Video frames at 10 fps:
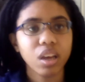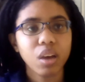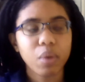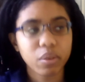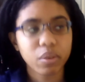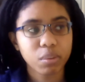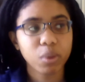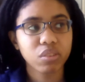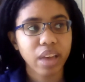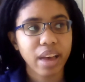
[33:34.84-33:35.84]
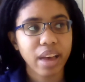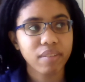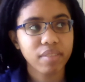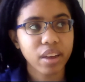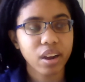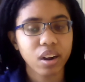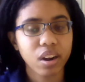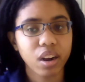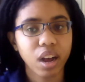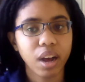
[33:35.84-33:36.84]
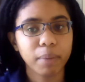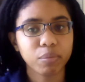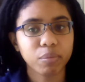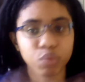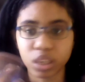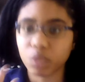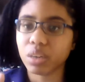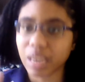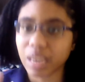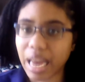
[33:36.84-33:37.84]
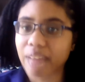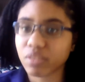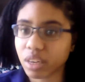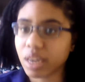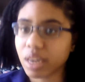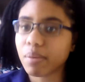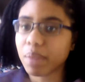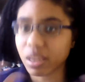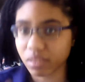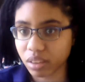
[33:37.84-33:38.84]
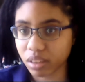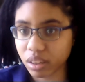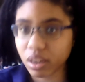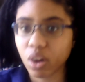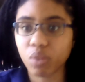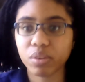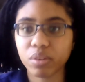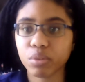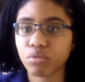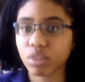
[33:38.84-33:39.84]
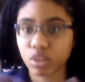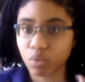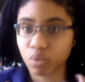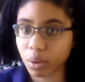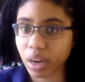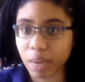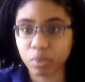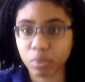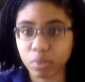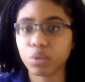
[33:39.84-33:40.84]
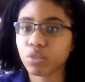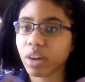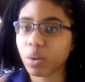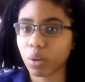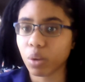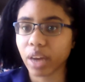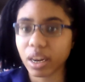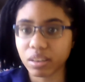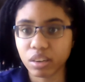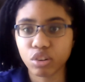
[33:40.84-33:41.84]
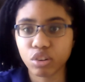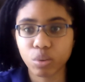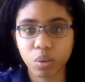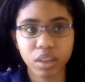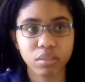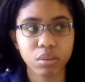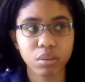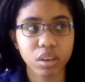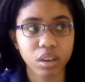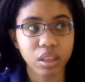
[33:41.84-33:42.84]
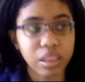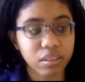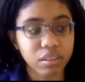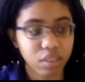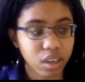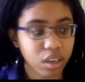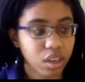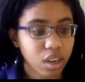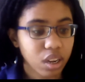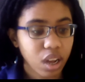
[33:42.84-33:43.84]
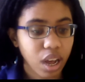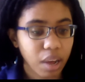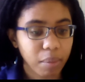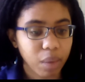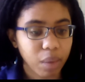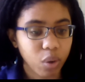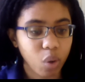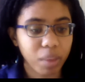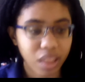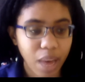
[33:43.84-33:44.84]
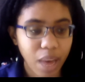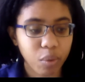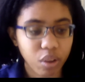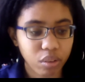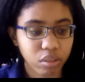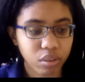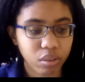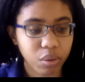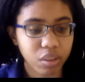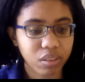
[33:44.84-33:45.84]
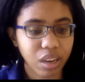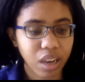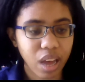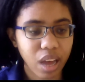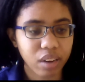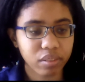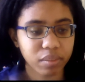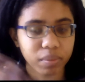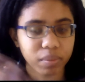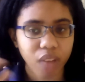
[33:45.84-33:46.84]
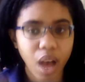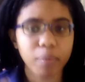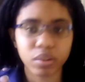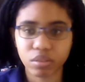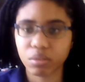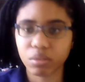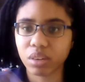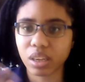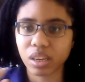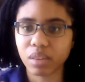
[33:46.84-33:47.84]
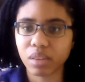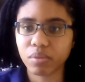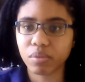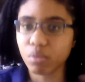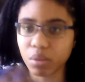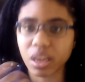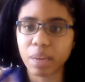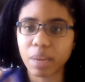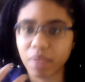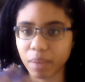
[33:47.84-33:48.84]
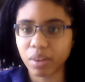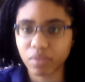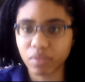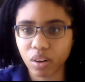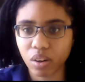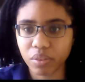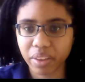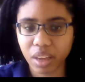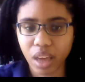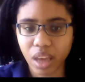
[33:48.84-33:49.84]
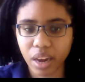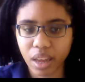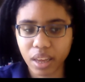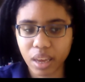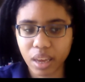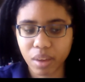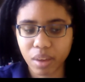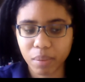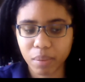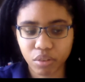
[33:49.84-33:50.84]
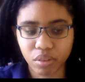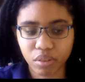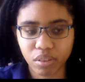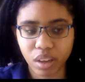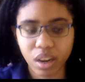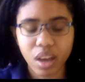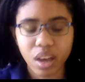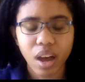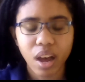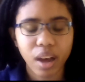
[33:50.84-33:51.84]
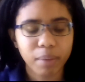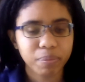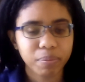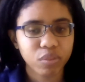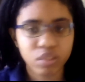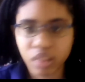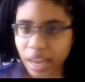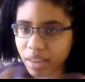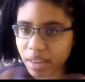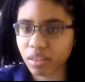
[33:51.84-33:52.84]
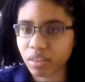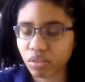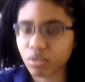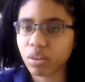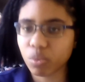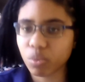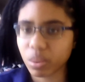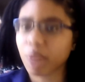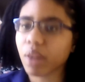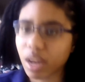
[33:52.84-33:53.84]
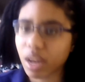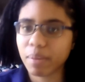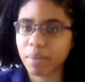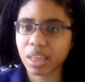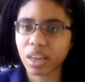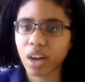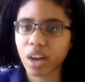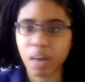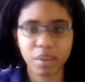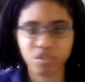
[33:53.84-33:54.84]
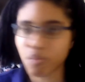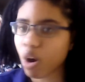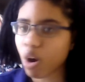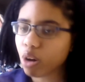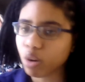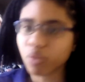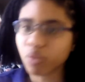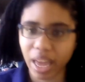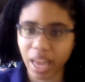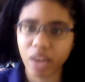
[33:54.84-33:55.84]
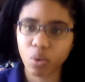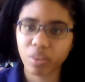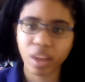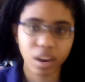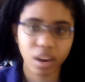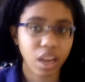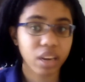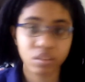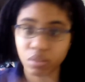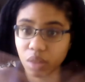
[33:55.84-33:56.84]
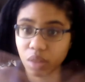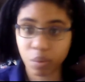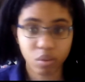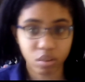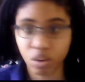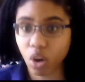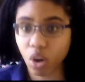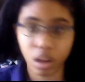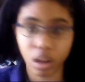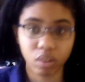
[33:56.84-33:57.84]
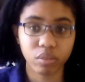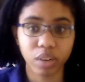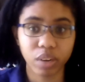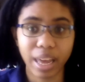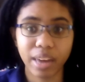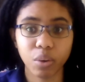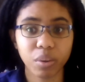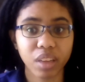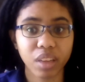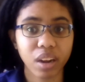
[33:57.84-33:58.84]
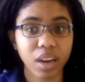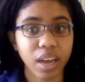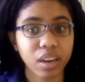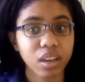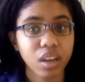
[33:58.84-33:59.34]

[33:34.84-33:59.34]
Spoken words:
we were supposed to have their reunion last year, but because of the COVID restrictions, we were unable to. We're trying to work out a digital one to occur this year, and we're hoping that will go through. There's a lot of opportunity to keep them involved and keep them interested. Like the students, when they were coming, they're coming from all over and North Carolina, so they will go all over and North Carolina.